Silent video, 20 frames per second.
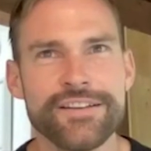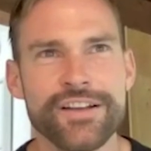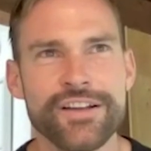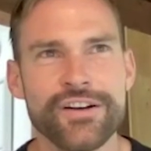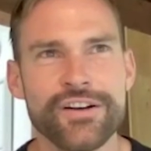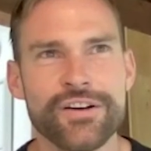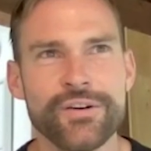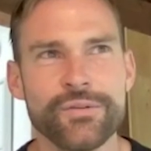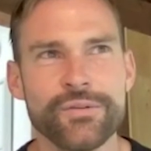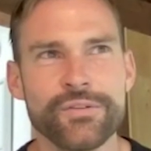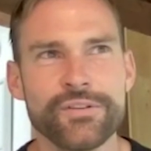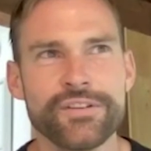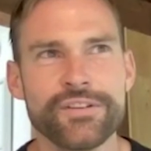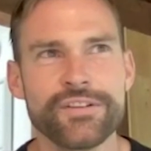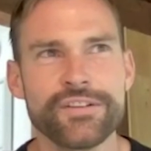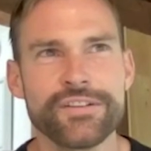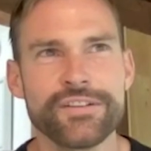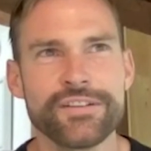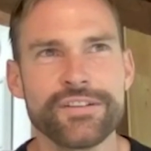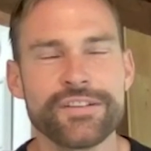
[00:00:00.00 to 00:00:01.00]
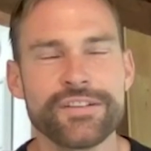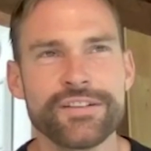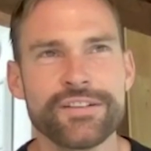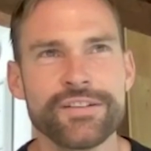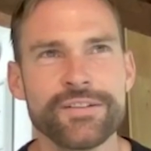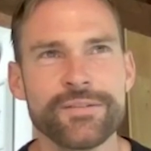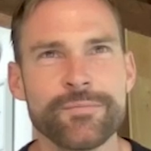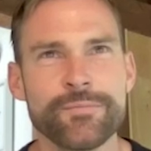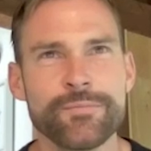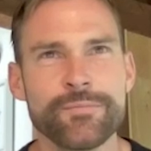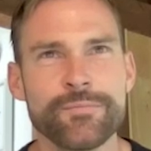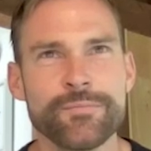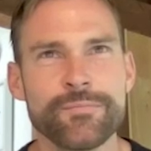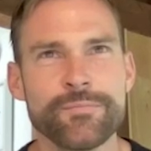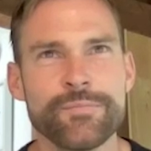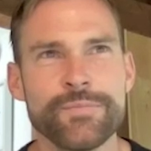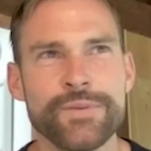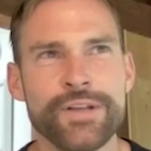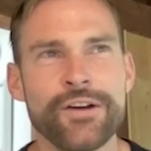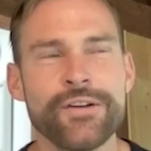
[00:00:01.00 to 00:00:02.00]
No,
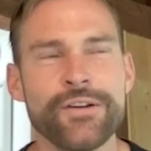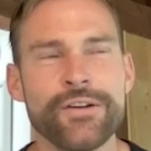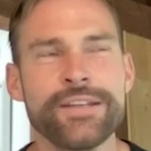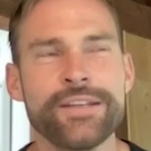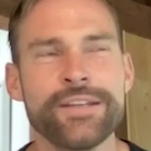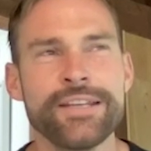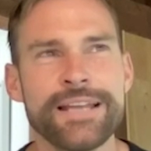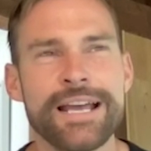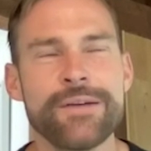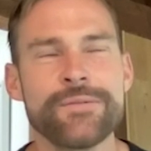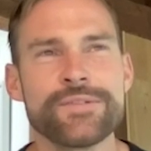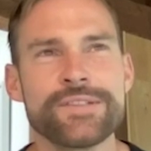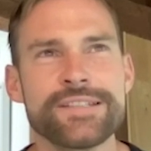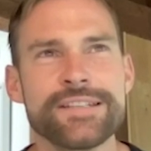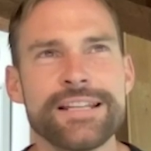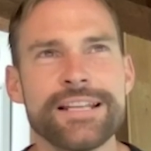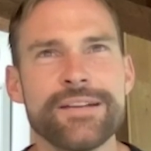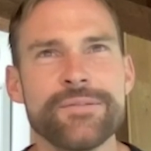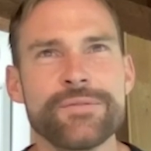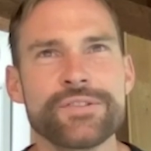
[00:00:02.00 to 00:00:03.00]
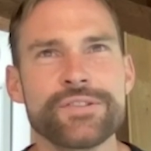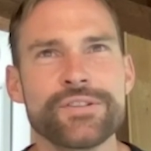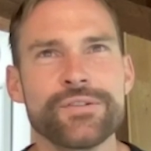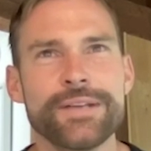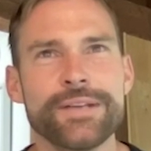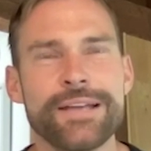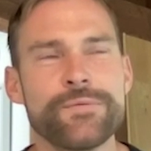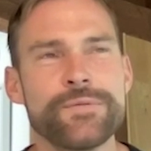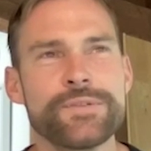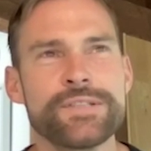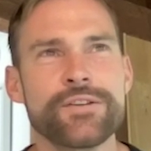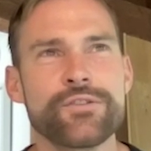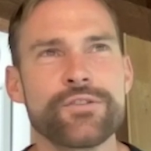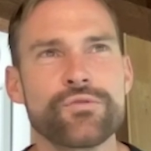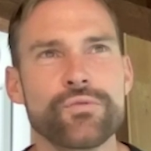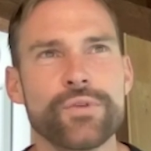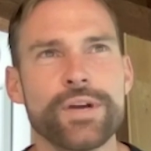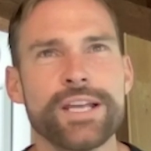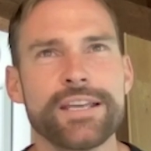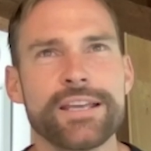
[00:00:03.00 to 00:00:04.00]
that was cool. Yeah, it was a
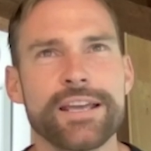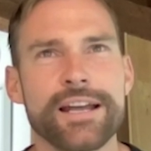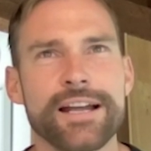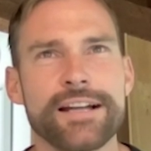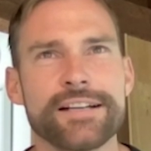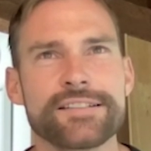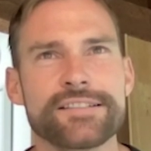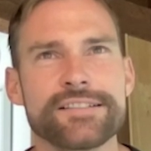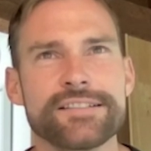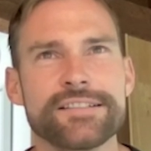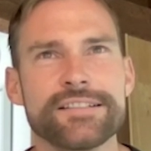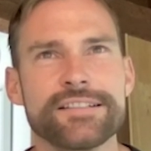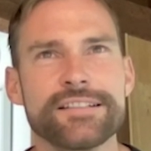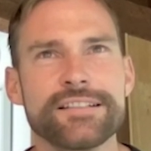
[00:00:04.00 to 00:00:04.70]
great cast.